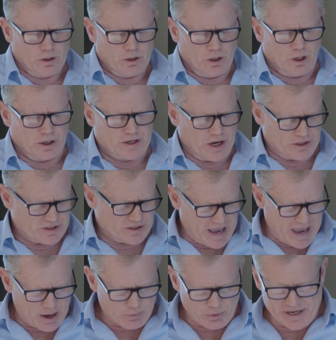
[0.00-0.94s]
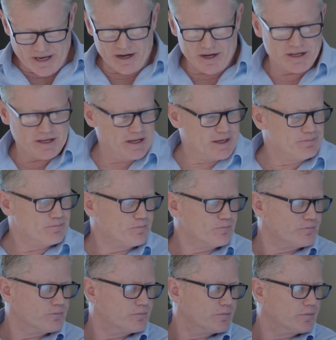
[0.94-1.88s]
Okay, so how did we get here?
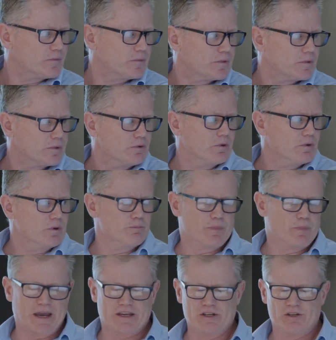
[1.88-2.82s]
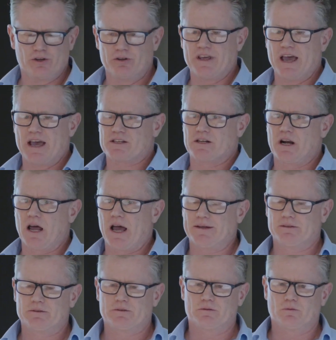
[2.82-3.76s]
Back in
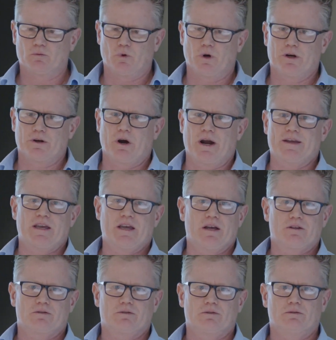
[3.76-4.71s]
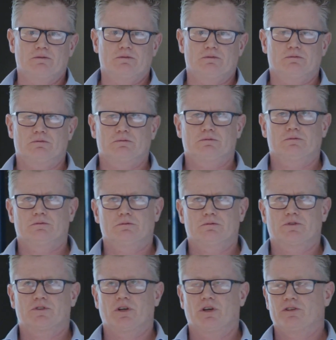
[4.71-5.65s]
2008, Wine Grape Council
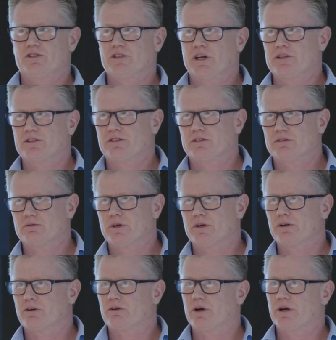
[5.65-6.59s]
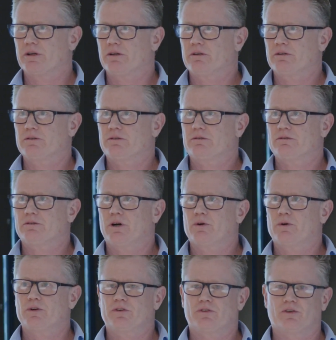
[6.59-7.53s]
Association, Wine Grape
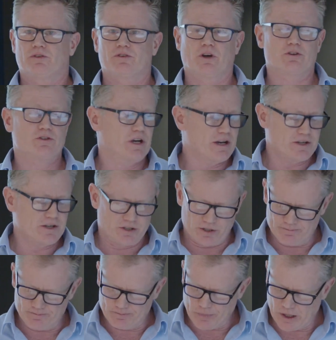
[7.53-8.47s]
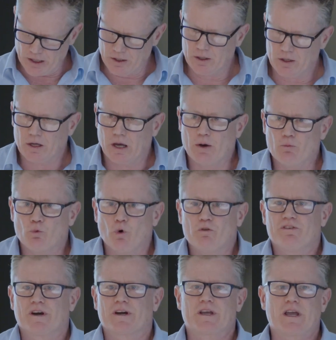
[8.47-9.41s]
Growers Association, and
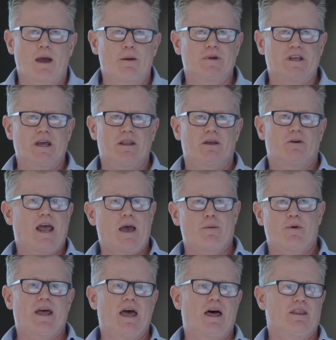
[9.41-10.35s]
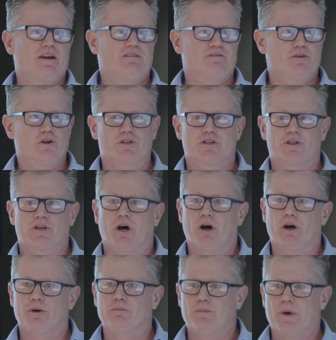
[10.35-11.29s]
WGCSA came together and hammered out that first
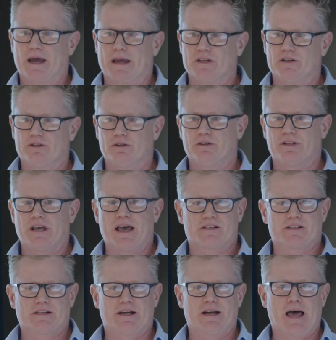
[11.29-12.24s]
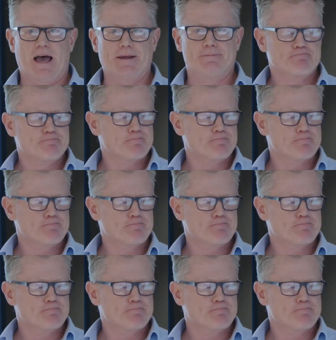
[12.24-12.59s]
code back in 2008.